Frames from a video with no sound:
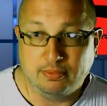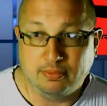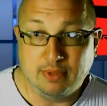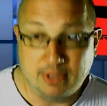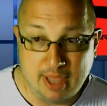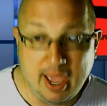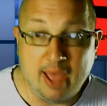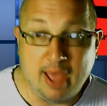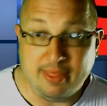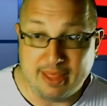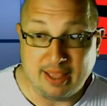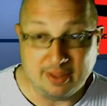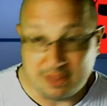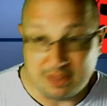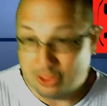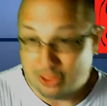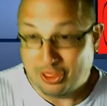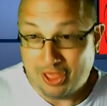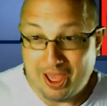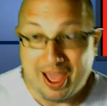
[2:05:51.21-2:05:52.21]
Yeah,
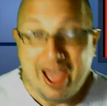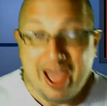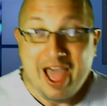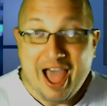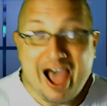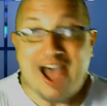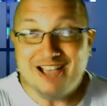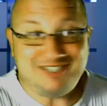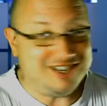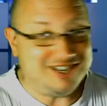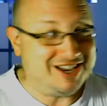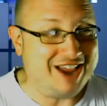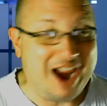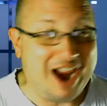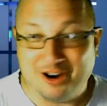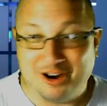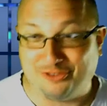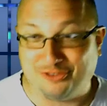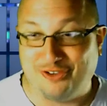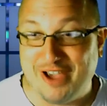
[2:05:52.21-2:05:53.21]
that I see
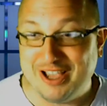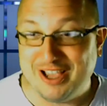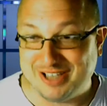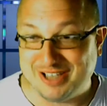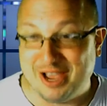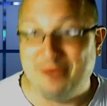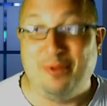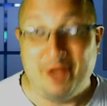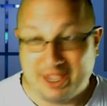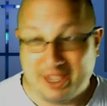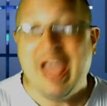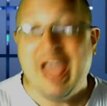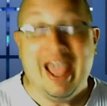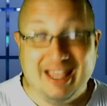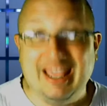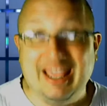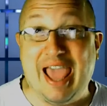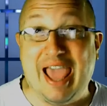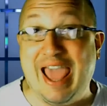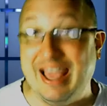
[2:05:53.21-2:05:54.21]
Carol's face. I'm like,
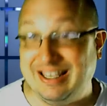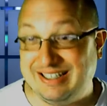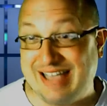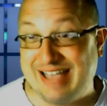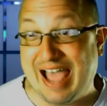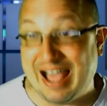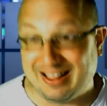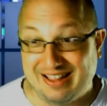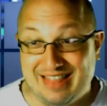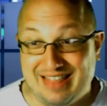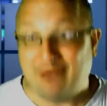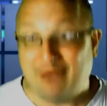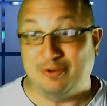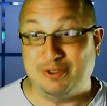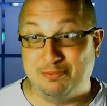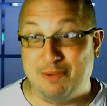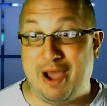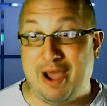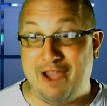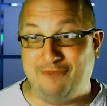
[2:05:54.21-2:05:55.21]
yeah, exactly. That was
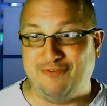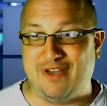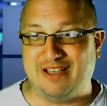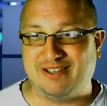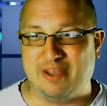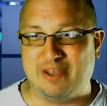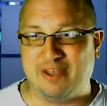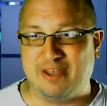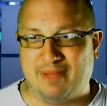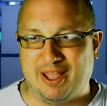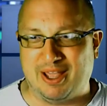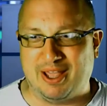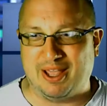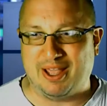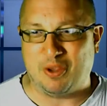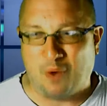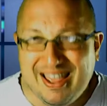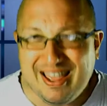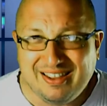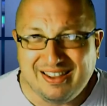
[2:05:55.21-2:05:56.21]
my face. I'm like,
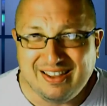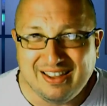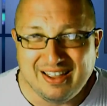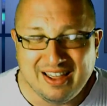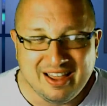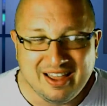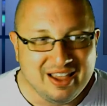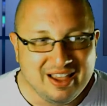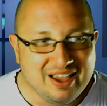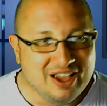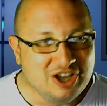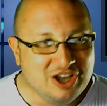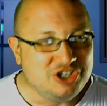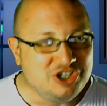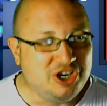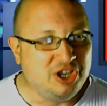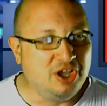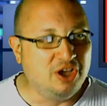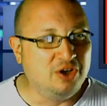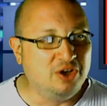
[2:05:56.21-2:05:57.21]
what?
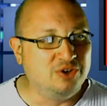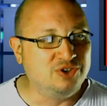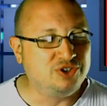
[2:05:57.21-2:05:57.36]
She goes,